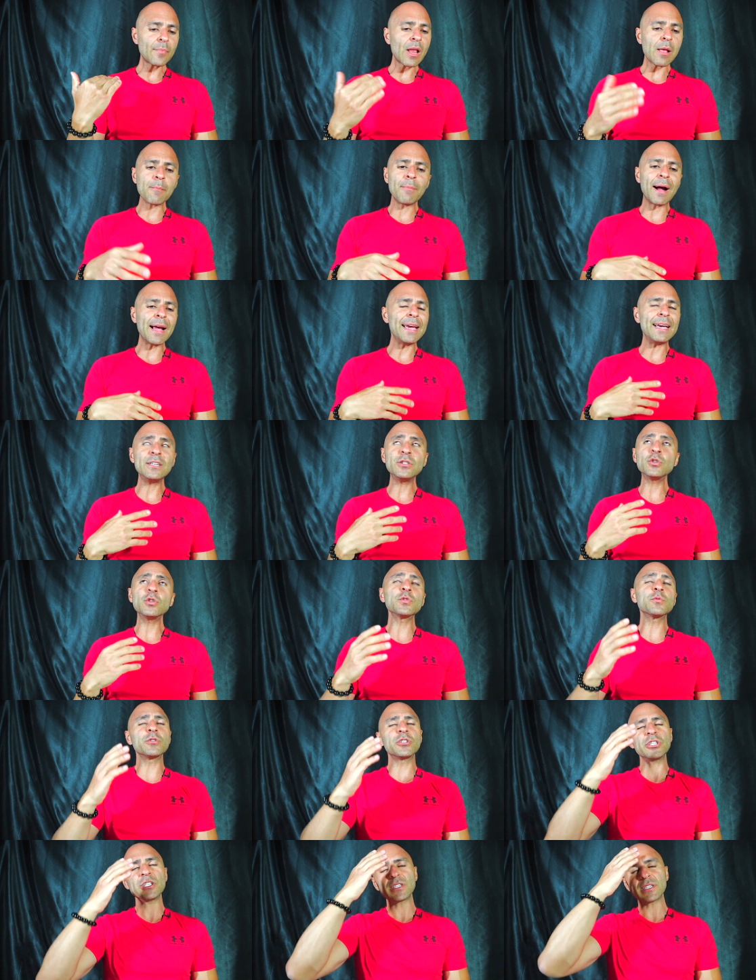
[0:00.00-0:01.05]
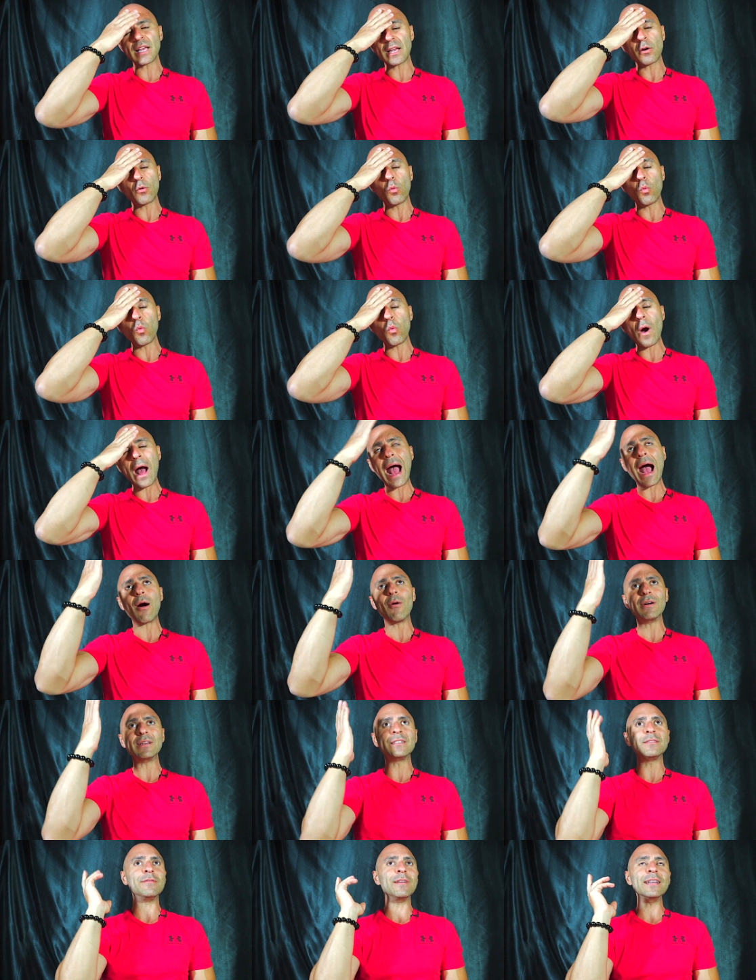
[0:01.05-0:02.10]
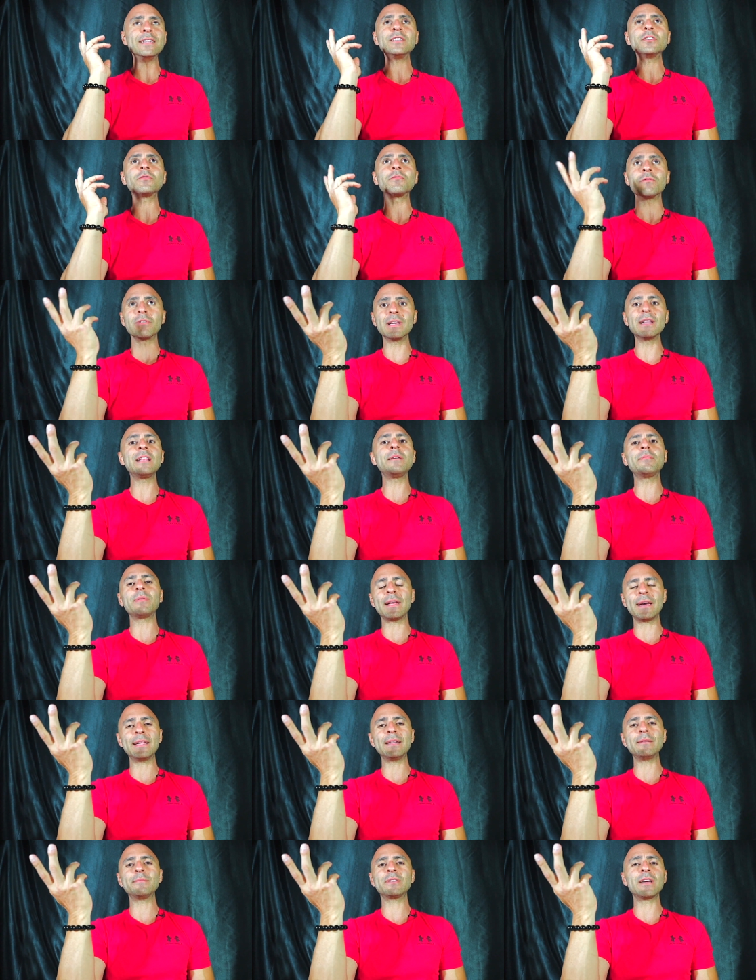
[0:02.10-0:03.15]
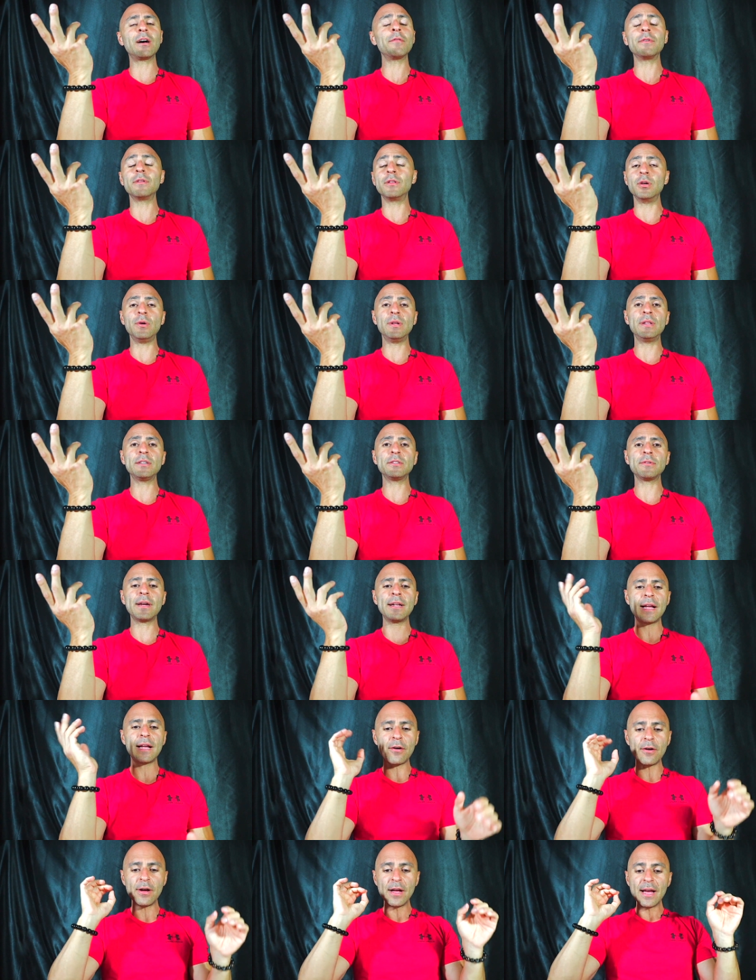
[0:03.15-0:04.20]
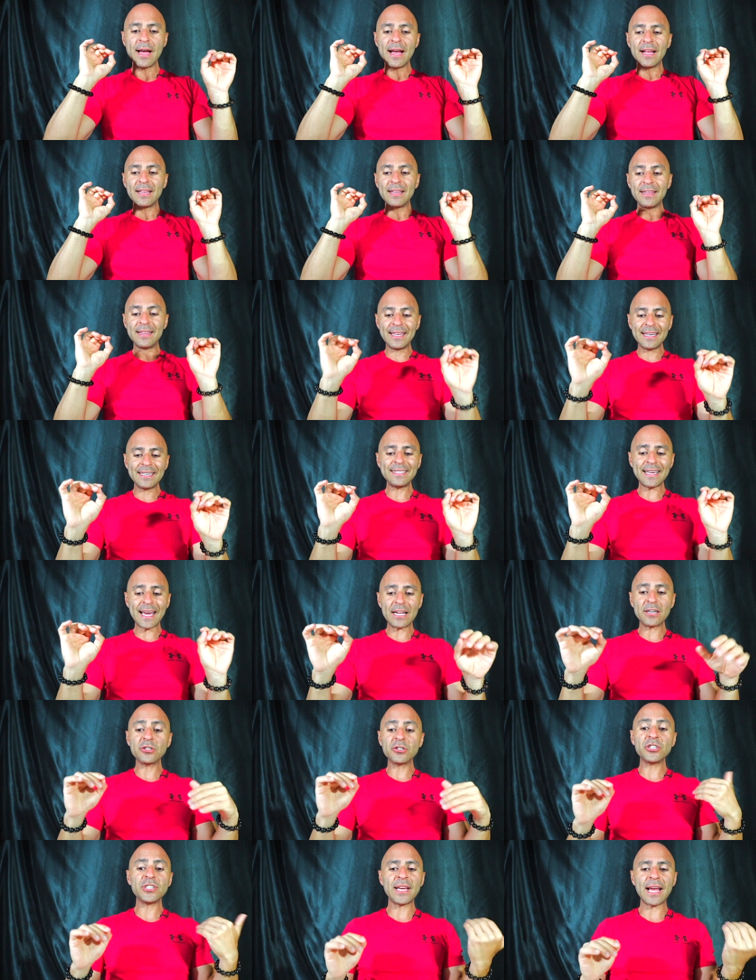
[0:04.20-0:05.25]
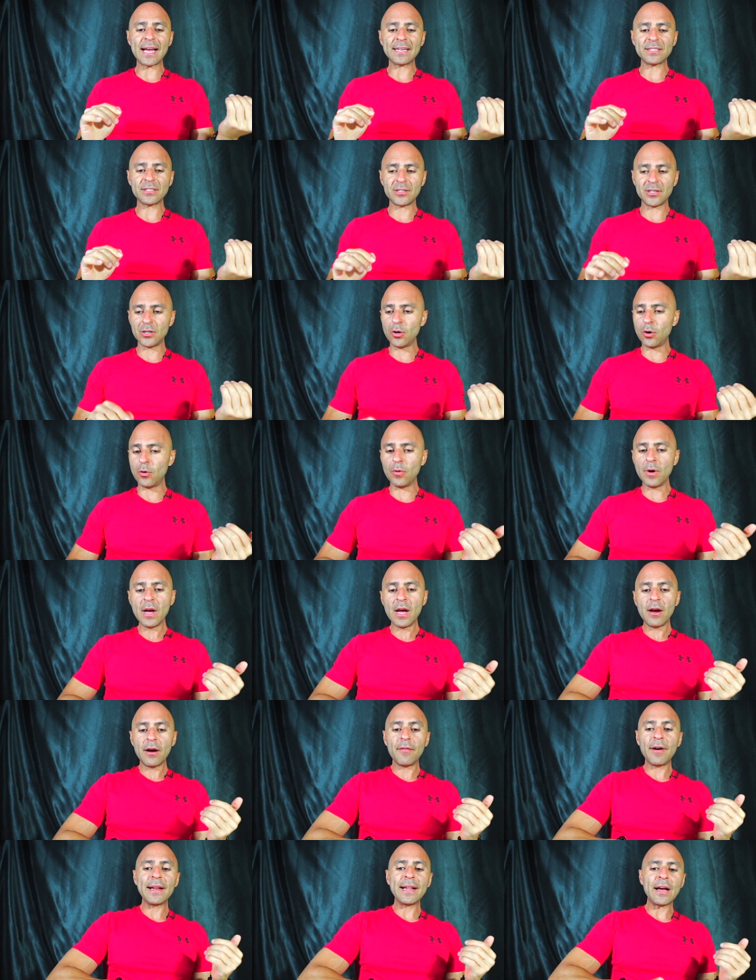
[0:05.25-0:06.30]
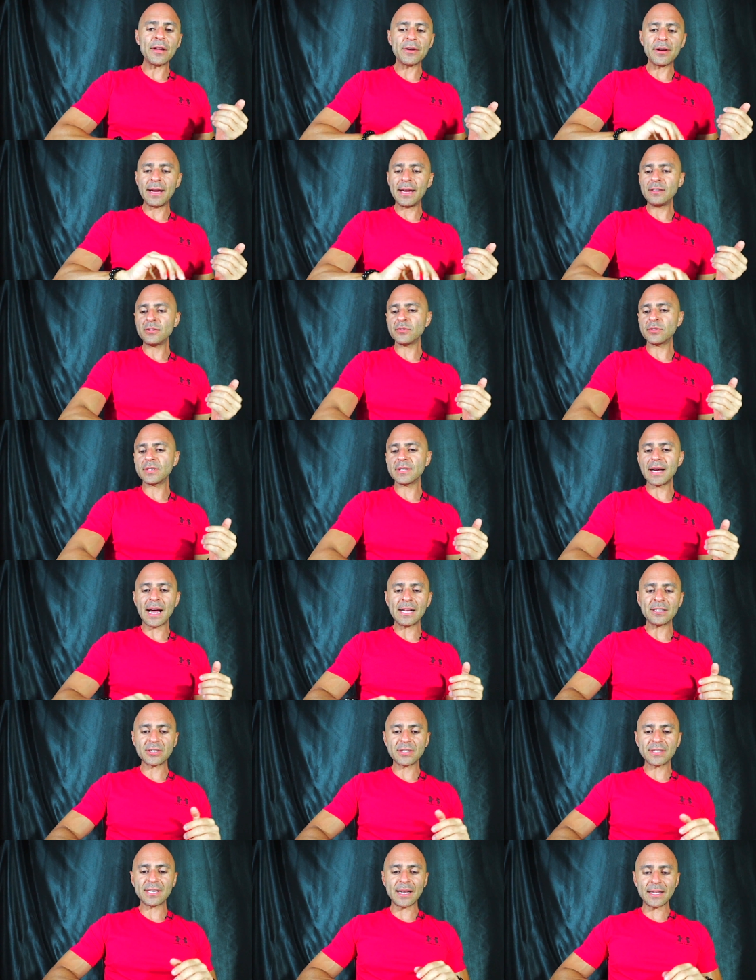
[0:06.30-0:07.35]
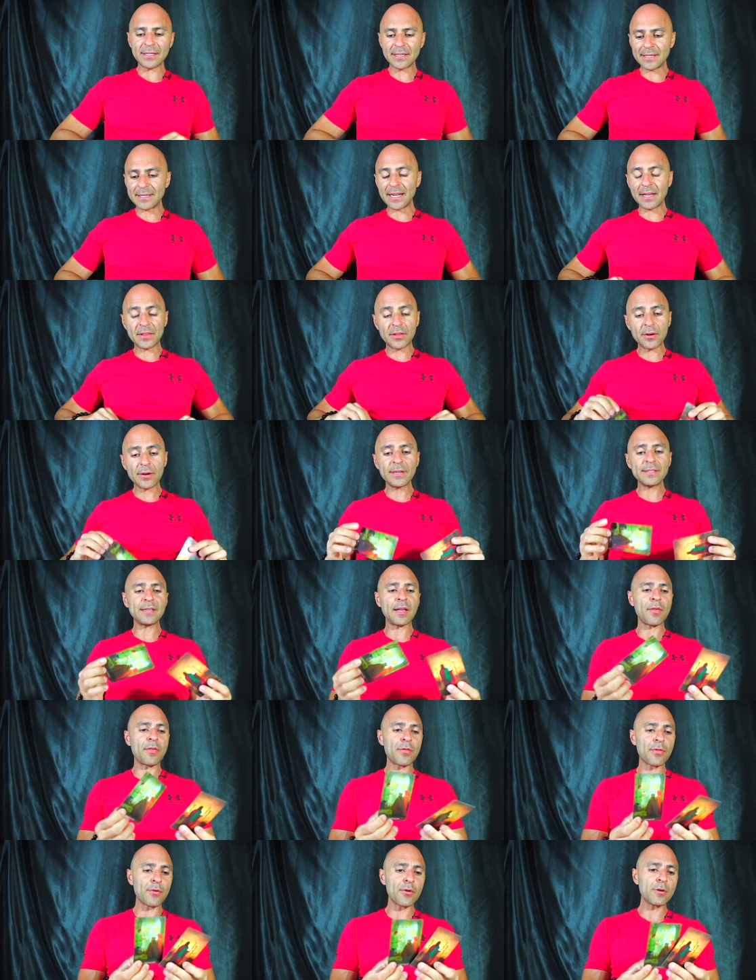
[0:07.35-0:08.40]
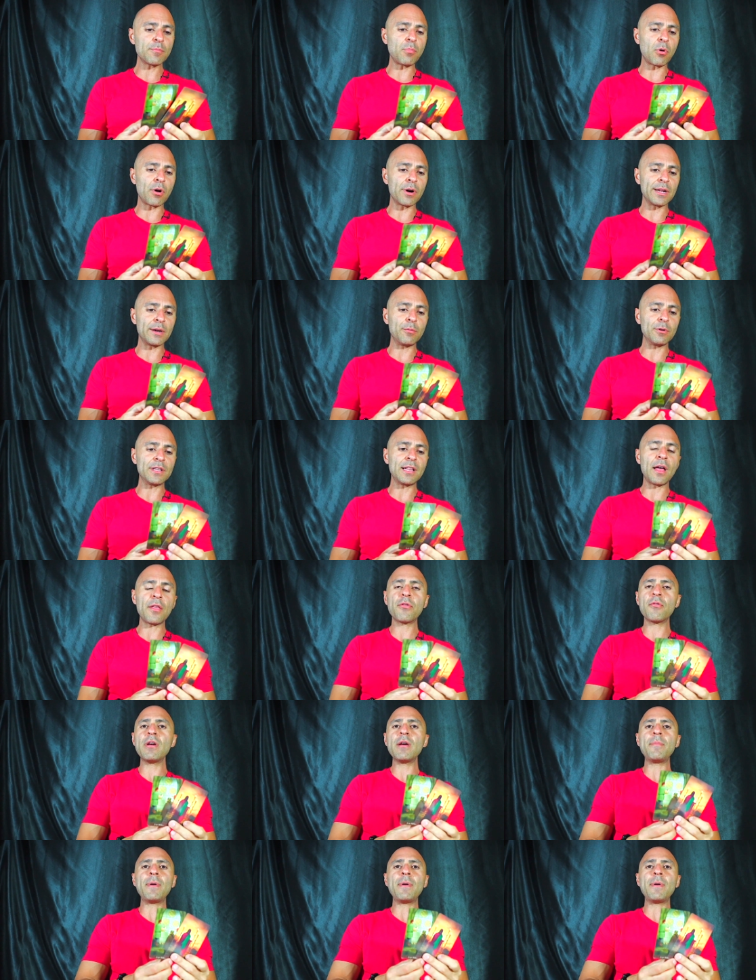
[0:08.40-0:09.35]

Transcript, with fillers: my angels were just like, wow, is Vince really playing himself and doing this right now? This energy has to go. And right now, your angels and guides are telling you that there is a third party with that Three of